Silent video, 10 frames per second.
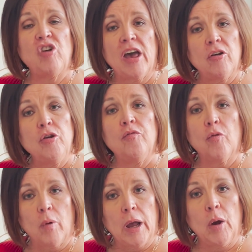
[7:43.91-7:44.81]
how you've
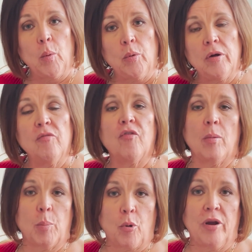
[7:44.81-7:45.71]
grown from
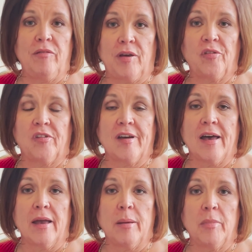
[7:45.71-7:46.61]
a previous
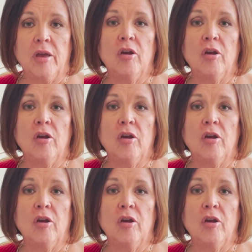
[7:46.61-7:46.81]
time.